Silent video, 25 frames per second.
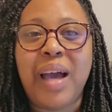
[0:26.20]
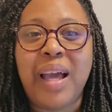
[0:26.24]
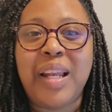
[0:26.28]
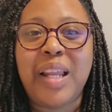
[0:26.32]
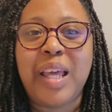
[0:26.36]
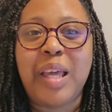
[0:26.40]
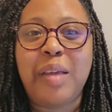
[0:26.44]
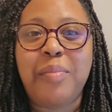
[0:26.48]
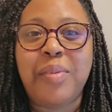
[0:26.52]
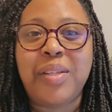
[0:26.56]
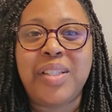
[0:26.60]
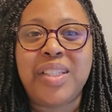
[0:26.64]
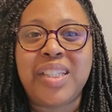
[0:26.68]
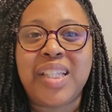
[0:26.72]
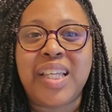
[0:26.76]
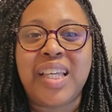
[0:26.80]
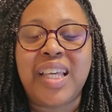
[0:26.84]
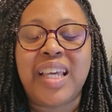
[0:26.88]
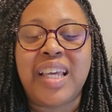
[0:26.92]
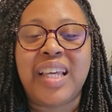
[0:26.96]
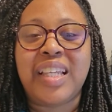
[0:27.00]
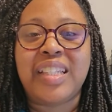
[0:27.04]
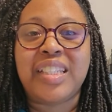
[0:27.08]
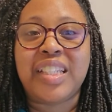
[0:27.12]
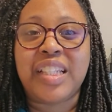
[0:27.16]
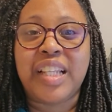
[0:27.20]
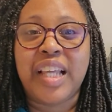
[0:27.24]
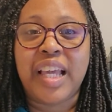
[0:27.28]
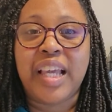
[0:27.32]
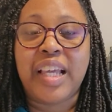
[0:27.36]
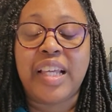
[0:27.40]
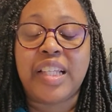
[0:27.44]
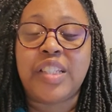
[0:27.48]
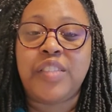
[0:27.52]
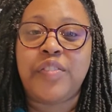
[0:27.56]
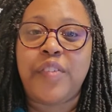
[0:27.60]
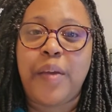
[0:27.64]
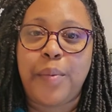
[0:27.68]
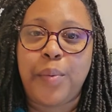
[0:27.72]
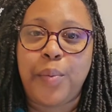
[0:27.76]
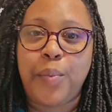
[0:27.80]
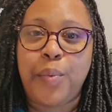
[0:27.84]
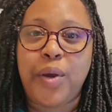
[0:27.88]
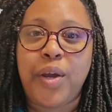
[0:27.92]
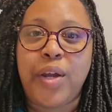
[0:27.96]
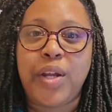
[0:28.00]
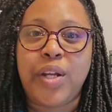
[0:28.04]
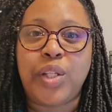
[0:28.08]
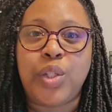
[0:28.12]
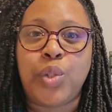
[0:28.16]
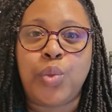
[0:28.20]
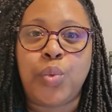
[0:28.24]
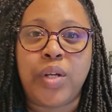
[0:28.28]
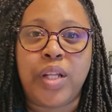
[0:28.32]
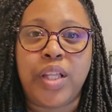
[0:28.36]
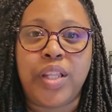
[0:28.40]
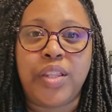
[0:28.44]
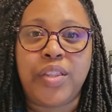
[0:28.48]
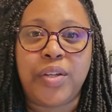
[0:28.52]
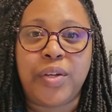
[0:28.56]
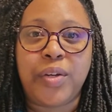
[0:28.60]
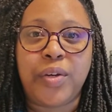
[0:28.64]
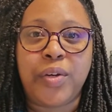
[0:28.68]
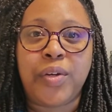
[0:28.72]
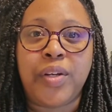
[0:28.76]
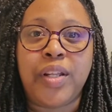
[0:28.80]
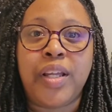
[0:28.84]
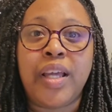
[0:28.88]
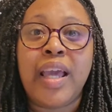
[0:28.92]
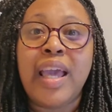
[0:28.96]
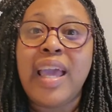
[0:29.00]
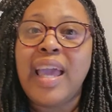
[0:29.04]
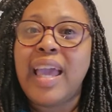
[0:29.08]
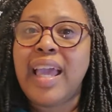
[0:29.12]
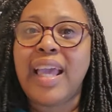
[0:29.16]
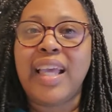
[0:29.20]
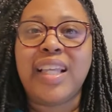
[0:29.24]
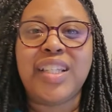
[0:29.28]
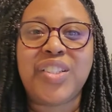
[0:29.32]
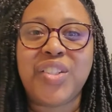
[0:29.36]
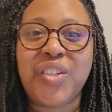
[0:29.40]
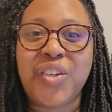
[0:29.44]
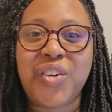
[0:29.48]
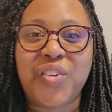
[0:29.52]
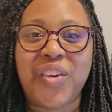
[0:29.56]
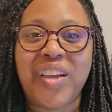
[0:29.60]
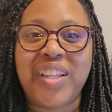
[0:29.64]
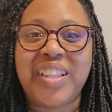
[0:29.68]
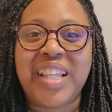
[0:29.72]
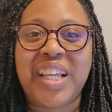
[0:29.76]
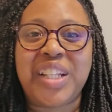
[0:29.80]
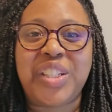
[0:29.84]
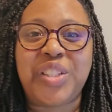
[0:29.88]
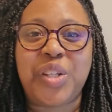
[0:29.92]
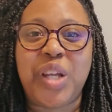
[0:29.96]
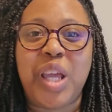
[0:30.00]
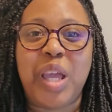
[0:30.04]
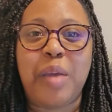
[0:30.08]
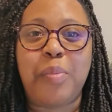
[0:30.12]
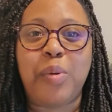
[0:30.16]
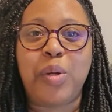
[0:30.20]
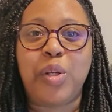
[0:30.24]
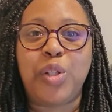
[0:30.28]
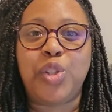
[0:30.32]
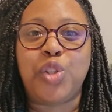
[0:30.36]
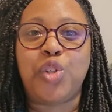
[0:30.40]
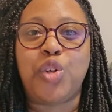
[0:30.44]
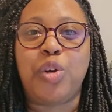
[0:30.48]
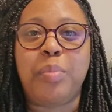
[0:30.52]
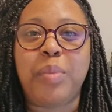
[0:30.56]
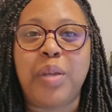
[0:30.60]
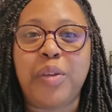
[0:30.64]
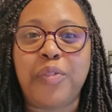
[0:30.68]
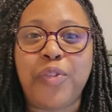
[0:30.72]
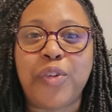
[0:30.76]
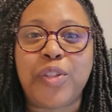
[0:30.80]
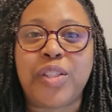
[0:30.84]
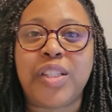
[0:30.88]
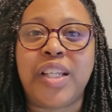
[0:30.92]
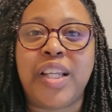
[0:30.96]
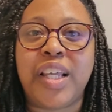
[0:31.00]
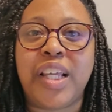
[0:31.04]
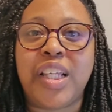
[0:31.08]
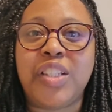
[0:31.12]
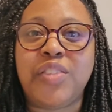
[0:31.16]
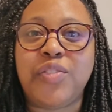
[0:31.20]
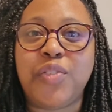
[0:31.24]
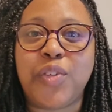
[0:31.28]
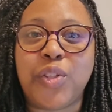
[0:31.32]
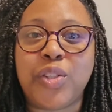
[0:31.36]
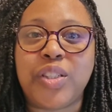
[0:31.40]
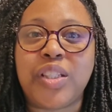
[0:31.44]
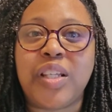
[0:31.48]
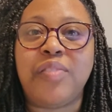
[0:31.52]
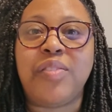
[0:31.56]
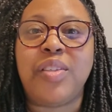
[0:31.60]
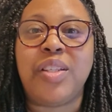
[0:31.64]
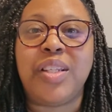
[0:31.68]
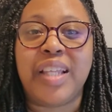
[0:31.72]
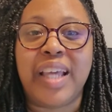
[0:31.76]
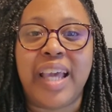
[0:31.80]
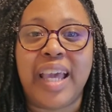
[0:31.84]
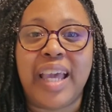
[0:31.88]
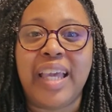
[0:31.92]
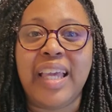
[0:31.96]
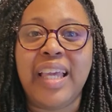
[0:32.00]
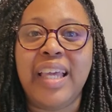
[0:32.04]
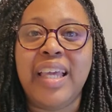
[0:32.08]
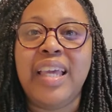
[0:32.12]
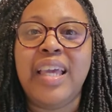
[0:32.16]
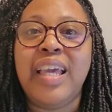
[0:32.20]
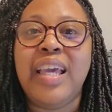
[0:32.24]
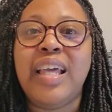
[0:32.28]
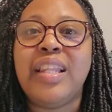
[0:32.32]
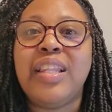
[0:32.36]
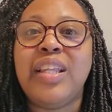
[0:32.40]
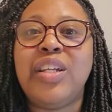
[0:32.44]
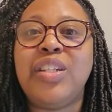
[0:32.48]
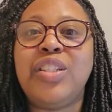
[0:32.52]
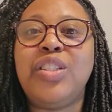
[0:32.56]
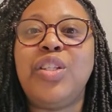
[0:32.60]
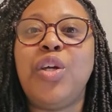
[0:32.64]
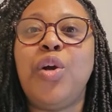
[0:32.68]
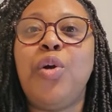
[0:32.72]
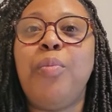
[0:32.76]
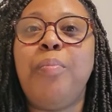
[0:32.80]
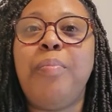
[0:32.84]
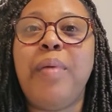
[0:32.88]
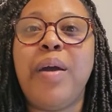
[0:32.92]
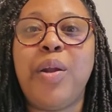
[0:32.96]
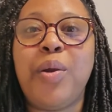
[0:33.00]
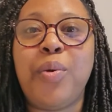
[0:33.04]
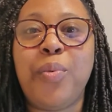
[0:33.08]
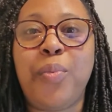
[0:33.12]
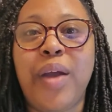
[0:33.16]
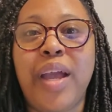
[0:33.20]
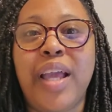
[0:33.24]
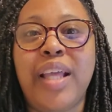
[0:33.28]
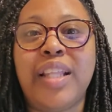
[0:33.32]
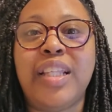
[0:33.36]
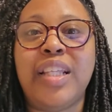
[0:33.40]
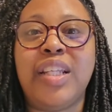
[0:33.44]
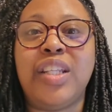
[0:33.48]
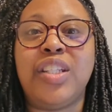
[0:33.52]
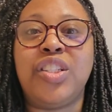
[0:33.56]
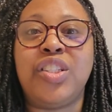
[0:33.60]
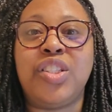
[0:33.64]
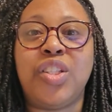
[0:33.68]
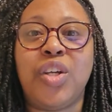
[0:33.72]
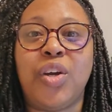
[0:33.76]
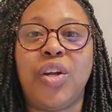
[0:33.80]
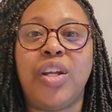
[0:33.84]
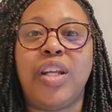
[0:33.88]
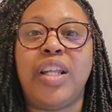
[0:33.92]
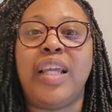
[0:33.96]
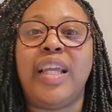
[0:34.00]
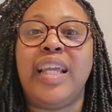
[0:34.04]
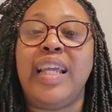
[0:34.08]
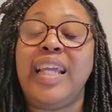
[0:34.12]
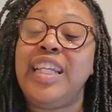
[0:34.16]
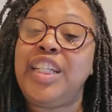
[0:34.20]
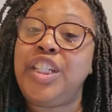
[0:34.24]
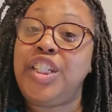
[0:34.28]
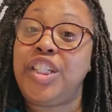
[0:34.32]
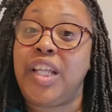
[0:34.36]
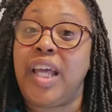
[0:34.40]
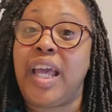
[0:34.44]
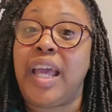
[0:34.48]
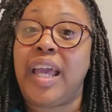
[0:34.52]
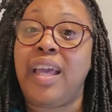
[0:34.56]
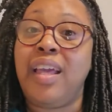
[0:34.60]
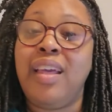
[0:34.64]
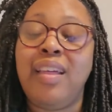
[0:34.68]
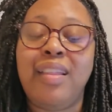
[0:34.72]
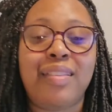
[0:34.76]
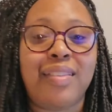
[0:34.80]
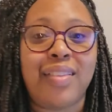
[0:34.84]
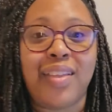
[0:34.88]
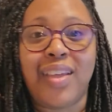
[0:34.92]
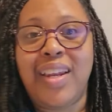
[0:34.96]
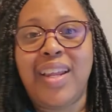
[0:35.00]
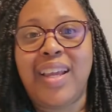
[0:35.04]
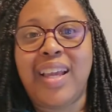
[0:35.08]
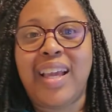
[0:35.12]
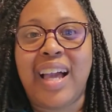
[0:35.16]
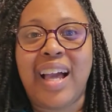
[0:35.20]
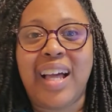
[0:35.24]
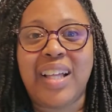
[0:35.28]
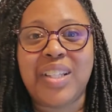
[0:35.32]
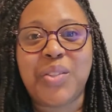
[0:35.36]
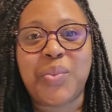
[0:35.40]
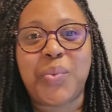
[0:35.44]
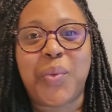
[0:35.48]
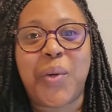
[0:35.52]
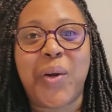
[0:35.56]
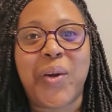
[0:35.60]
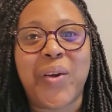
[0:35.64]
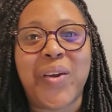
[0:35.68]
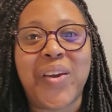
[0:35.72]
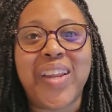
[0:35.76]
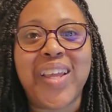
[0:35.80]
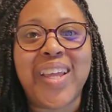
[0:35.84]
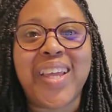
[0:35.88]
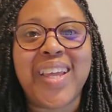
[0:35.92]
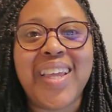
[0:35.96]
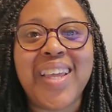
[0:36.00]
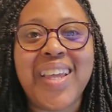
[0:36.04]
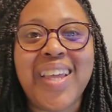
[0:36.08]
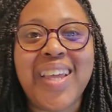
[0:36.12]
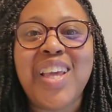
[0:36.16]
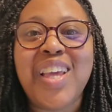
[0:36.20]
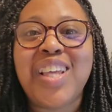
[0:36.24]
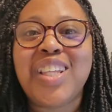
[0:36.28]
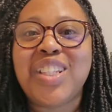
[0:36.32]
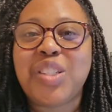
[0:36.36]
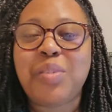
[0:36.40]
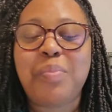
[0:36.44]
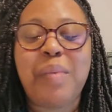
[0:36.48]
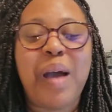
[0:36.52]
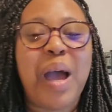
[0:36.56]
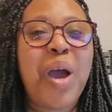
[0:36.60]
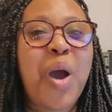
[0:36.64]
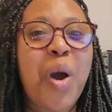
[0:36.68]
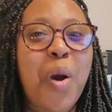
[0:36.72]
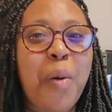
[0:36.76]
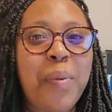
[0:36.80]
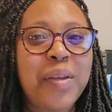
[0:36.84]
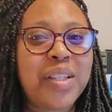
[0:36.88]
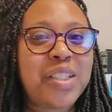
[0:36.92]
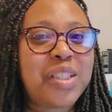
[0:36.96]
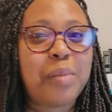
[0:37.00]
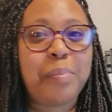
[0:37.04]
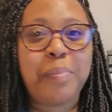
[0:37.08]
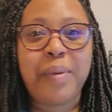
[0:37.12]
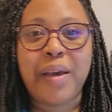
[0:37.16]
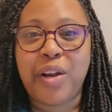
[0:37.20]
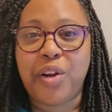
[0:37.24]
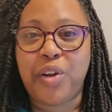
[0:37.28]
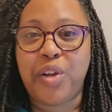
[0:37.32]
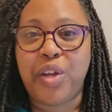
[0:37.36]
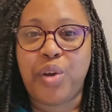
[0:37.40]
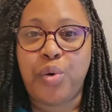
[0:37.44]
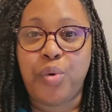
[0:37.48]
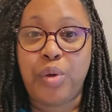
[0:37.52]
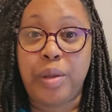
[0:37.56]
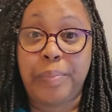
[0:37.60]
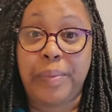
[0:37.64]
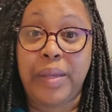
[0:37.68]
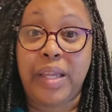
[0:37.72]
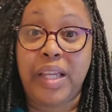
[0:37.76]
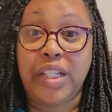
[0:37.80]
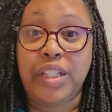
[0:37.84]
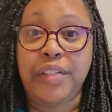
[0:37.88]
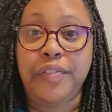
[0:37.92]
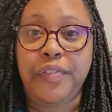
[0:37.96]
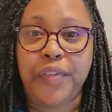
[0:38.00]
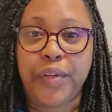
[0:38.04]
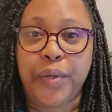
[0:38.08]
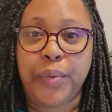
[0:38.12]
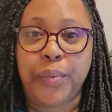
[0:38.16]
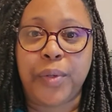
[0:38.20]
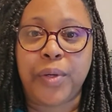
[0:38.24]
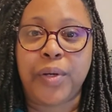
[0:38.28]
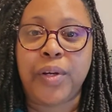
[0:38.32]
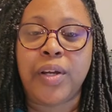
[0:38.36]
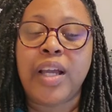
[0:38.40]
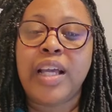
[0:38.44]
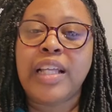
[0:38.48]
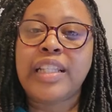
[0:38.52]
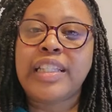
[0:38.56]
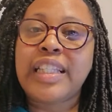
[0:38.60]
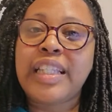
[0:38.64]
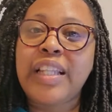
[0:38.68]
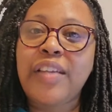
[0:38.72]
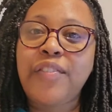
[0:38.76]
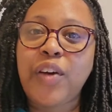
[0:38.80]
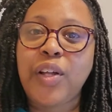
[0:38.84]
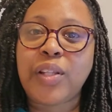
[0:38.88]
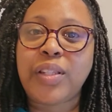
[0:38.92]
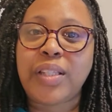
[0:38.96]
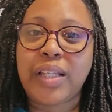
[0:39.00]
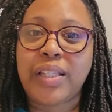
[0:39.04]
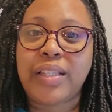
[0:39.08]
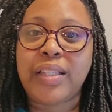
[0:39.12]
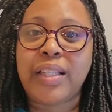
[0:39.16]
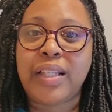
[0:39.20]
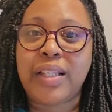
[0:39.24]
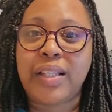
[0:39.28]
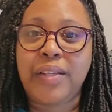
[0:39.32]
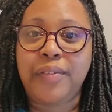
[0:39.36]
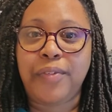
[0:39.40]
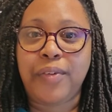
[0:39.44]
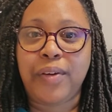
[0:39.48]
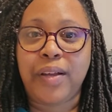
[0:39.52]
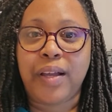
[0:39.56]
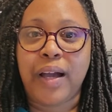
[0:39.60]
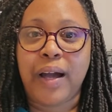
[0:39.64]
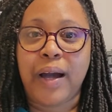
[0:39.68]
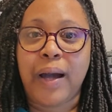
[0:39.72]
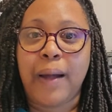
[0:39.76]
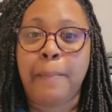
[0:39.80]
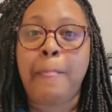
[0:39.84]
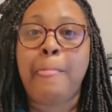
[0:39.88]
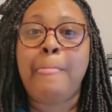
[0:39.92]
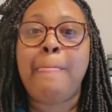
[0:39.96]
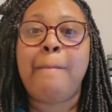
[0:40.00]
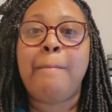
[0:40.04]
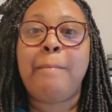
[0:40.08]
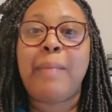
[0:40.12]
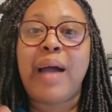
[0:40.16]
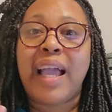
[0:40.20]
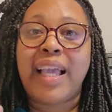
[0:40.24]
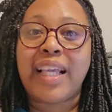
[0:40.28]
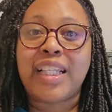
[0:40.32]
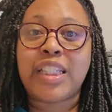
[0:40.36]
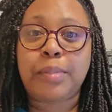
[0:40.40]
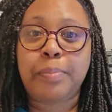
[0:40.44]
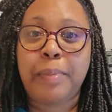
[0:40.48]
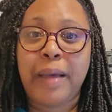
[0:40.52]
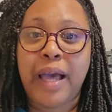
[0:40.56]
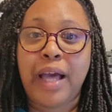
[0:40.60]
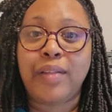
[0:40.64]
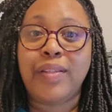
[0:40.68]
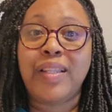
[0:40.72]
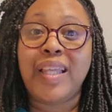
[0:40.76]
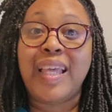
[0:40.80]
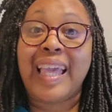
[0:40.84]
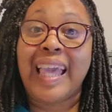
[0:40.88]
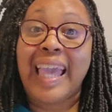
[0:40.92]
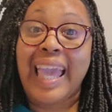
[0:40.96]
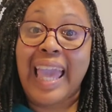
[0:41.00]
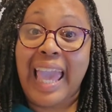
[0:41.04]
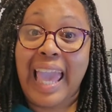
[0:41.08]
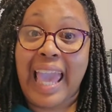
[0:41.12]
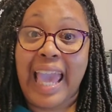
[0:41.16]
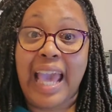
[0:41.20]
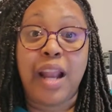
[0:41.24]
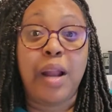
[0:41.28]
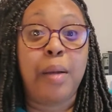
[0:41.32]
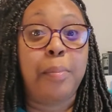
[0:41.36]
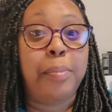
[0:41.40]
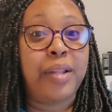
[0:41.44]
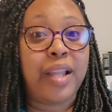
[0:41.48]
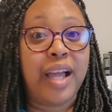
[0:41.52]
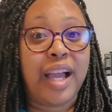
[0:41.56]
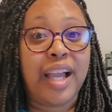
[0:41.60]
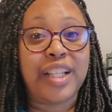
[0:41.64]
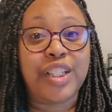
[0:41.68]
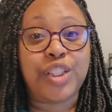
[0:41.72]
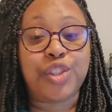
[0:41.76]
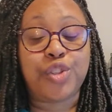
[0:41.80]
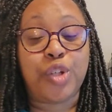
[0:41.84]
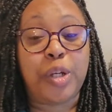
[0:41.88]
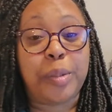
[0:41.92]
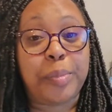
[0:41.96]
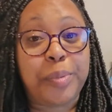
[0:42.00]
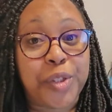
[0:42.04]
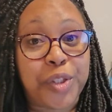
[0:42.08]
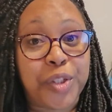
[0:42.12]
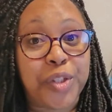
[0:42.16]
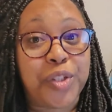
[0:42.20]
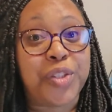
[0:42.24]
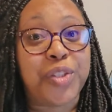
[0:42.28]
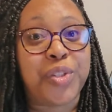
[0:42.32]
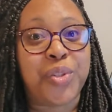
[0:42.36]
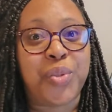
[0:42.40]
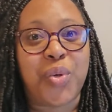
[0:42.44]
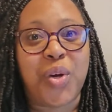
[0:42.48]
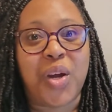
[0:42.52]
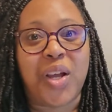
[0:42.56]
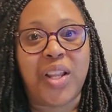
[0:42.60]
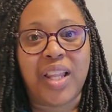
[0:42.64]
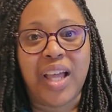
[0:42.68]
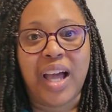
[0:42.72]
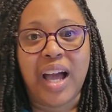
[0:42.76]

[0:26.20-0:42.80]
My name is Kia, and today is February the 23rd. It's so great that you're able to join me for today's verse of the day. There's no better way than to start each day than in God's Word. So, my hope is to better equip each viewer to live authentically for God by expounding and applying Scripture to our